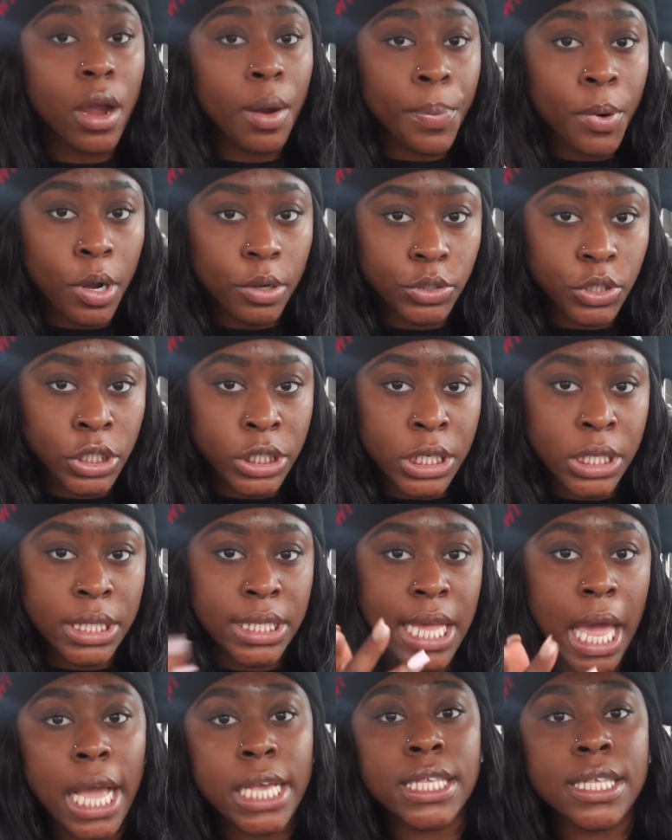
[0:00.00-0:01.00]
approaching
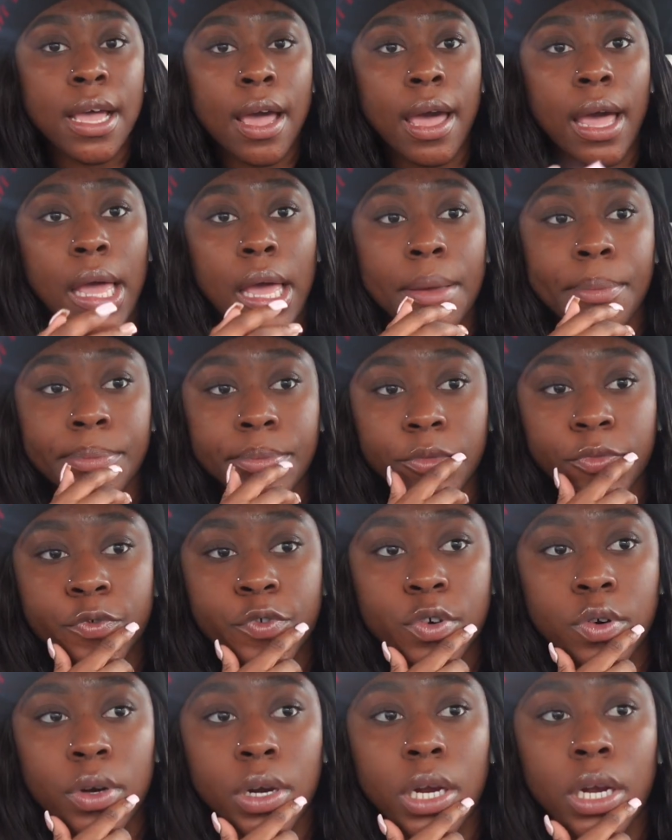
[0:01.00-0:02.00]
tax time
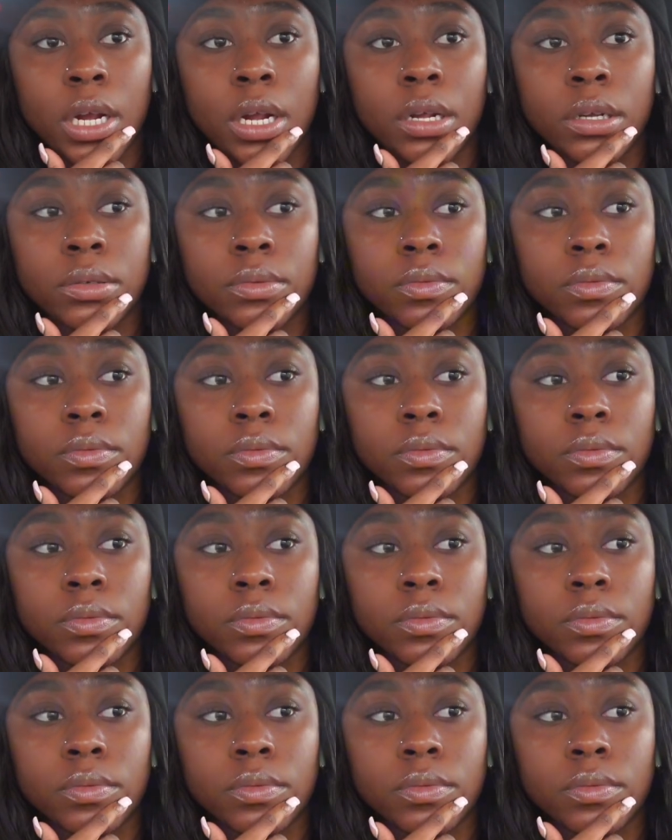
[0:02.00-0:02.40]
for